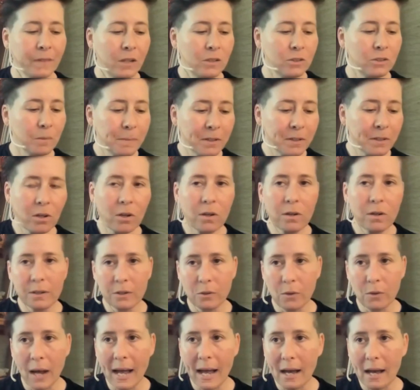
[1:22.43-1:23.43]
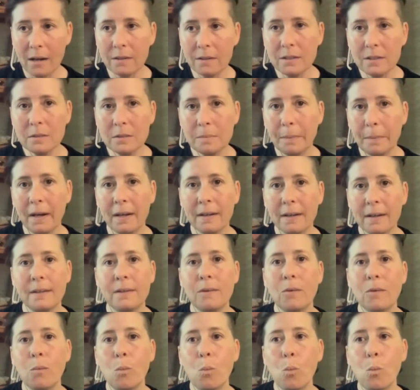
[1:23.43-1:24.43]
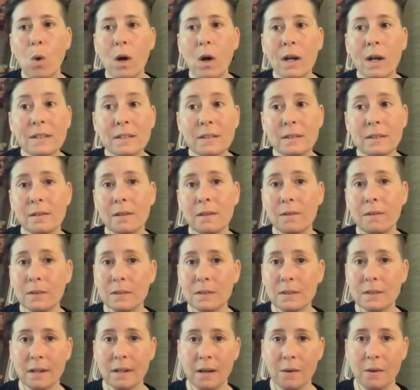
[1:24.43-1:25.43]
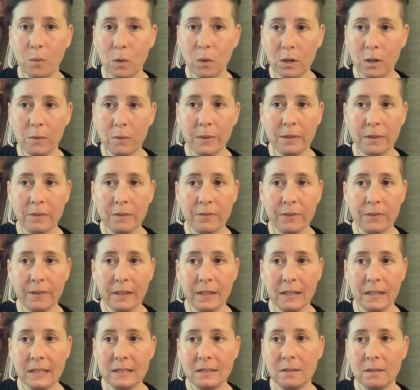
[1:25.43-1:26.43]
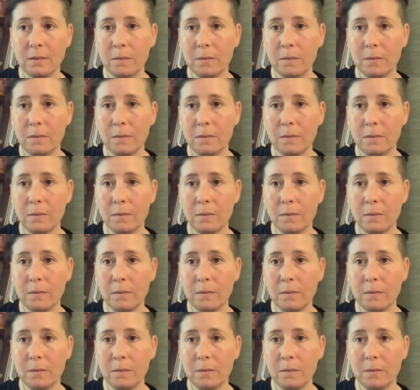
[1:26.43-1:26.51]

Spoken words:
So I'm going to talk to you how to spot it, what stones that I work with for this.